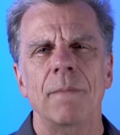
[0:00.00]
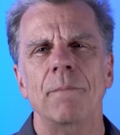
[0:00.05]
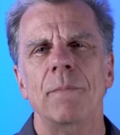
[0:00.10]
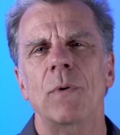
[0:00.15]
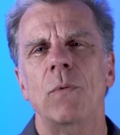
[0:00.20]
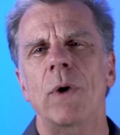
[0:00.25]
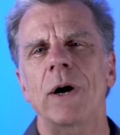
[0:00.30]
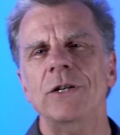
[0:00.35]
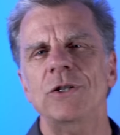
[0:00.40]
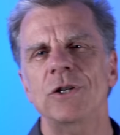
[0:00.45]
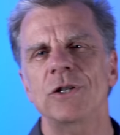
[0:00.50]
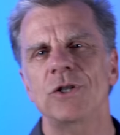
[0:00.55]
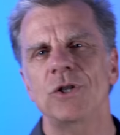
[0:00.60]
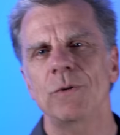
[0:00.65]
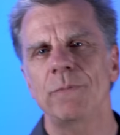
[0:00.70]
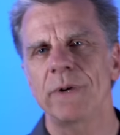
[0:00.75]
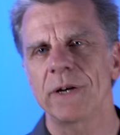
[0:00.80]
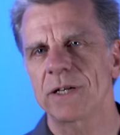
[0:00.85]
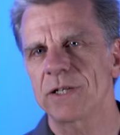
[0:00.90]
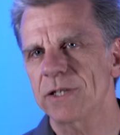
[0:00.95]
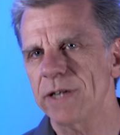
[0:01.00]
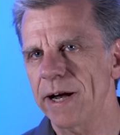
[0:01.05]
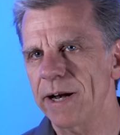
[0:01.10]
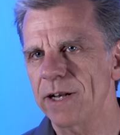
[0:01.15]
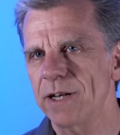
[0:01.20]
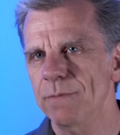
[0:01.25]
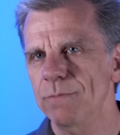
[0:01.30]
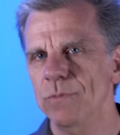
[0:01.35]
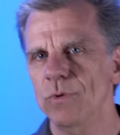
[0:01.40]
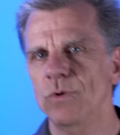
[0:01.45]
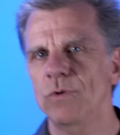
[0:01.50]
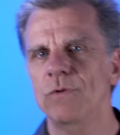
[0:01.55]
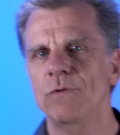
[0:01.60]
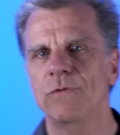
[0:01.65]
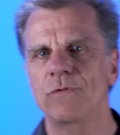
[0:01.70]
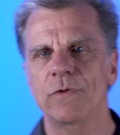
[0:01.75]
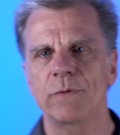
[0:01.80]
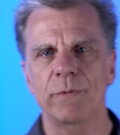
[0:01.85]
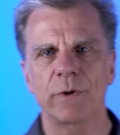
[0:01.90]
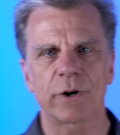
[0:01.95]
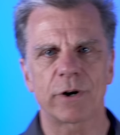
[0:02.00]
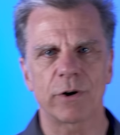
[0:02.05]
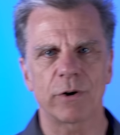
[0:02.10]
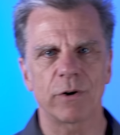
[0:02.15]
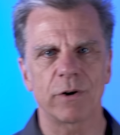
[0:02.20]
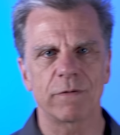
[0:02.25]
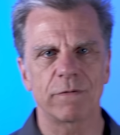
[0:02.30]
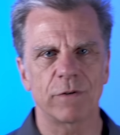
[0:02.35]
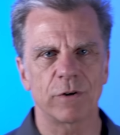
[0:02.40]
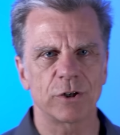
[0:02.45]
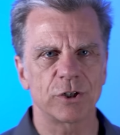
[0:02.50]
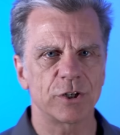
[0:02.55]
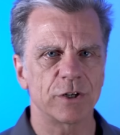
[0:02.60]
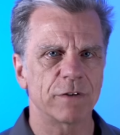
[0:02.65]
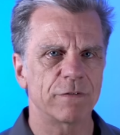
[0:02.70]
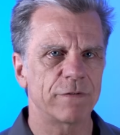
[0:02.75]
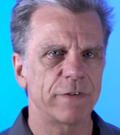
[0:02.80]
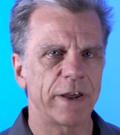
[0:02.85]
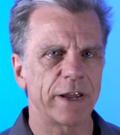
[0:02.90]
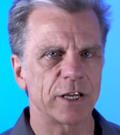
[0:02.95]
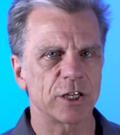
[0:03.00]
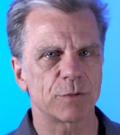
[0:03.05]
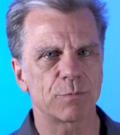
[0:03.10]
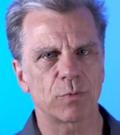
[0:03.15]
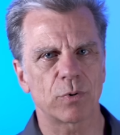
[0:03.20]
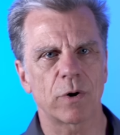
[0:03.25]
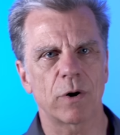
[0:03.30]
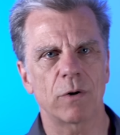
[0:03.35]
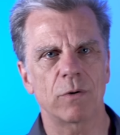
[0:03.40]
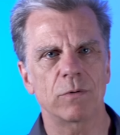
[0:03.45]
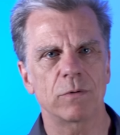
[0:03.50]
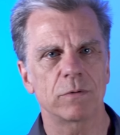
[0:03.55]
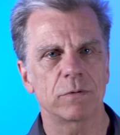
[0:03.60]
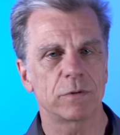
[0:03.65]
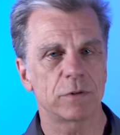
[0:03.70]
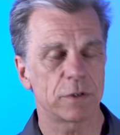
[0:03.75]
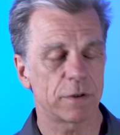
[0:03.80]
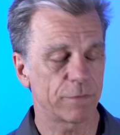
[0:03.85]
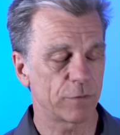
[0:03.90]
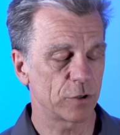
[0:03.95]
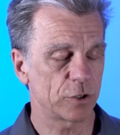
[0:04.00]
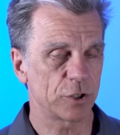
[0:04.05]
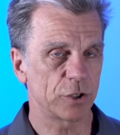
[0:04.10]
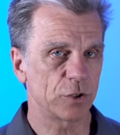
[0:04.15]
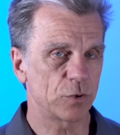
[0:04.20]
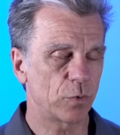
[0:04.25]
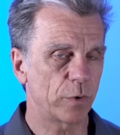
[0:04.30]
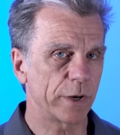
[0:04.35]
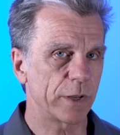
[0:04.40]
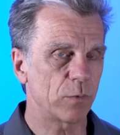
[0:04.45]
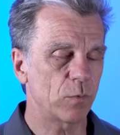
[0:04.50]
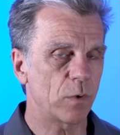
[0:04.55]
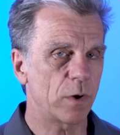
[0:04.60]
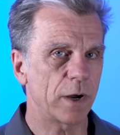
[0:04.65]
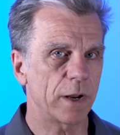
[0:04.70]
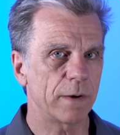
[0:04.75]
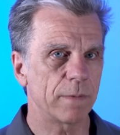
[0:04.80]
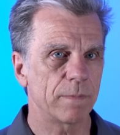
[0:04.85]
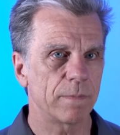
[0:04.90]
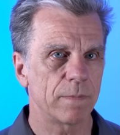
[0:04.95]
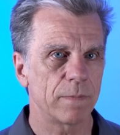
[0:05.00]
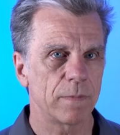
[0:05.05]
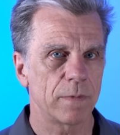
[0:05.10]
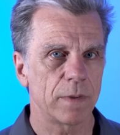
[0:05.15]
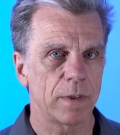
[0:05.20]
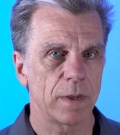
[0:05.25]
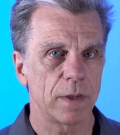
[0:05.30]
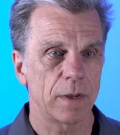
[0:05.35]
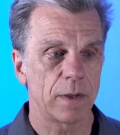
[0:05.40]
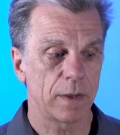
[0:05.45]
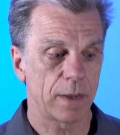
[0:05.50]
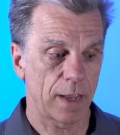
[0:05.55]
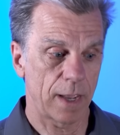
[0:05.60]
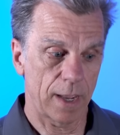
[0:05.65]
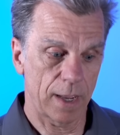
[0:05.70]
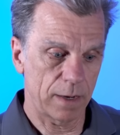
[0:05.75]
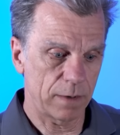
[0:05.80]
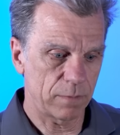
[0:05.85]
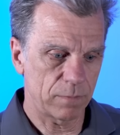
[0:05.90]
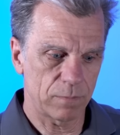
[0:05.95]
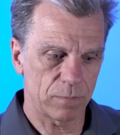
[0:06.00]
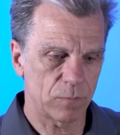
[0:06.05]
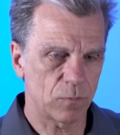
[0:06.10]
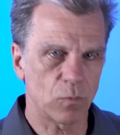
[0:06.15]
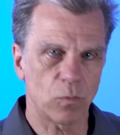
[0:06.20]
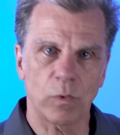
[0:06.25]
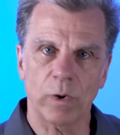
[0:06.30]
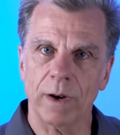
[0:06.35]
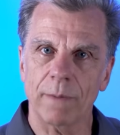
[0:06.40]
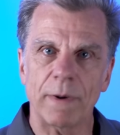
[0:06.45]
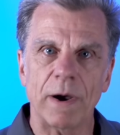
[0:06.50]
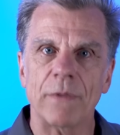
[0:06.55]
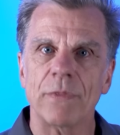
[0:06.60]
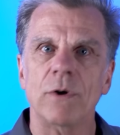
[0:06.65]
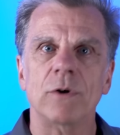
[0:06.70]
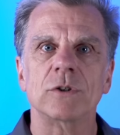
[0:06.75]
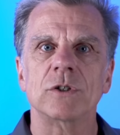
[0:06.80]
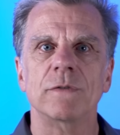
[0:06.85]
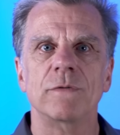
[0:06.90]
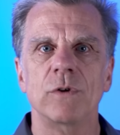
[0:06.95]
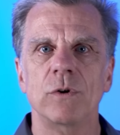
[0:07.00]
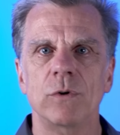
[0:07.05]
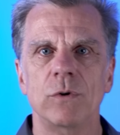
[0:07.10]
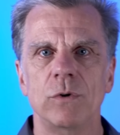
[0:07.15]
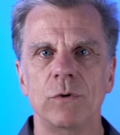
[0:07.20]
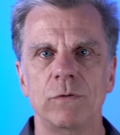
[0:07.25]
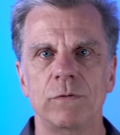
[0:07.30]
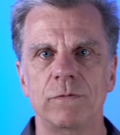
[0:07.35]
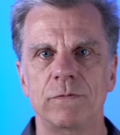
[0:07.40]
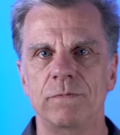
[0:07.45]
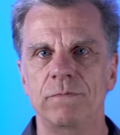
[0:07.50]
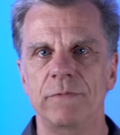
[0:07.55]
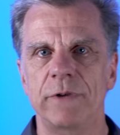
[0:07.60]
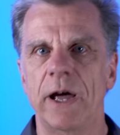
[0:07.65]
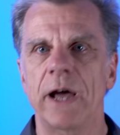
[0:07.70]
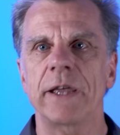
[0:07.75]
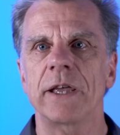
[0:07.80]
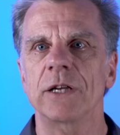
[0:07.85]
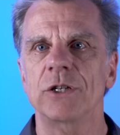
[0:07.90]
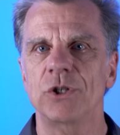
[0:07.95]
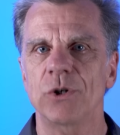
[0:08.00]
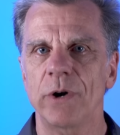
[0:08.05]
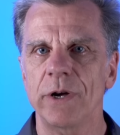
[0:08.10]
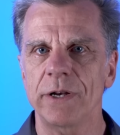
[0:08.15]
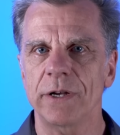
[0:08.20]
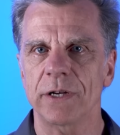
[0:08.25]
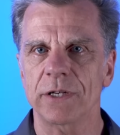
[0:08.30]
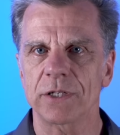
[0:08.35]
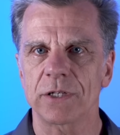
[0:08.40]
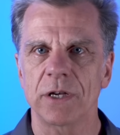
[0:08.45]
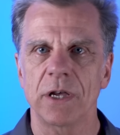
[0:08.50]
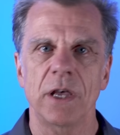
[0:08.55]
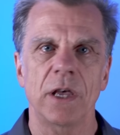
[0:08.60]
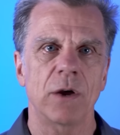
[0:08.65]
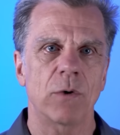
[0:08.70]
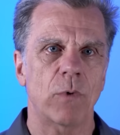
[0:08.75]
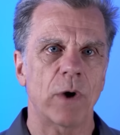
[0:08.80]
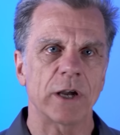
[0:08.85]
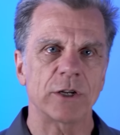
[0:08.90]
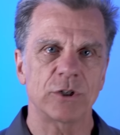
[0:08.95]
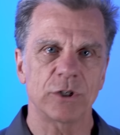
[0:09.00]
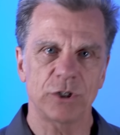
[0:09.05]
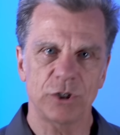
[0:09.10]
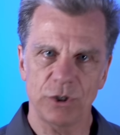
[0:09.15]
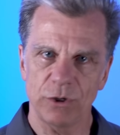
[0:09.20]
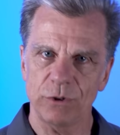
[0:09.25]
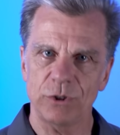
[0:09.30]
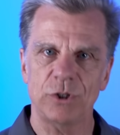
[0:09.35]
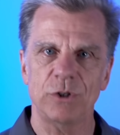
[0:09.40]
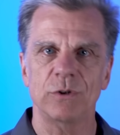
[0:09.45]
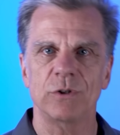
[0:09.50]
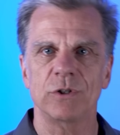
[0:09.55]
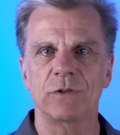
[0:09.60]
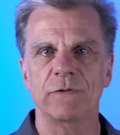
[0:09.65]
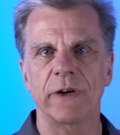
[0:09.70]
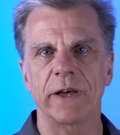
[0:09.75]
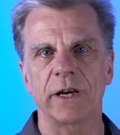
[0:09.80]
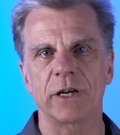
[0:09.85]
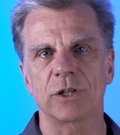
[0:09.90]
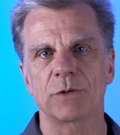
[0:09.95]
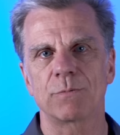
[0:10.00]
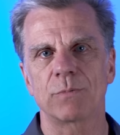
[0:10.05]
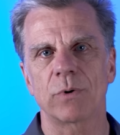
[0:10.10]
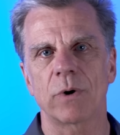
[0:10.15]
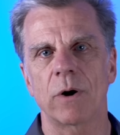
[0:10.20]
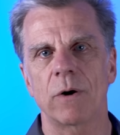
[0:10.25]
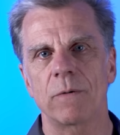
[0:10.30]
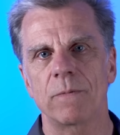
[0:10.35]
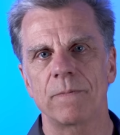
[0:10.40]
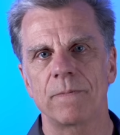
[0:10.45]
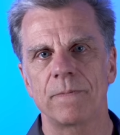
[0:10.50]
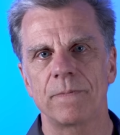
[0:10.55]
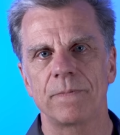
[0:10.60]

But why should you be excited to move from your current version of Vegas Pro to version 21? And what about those of you who've not yet joined us? Why should you choose Vegas Pro?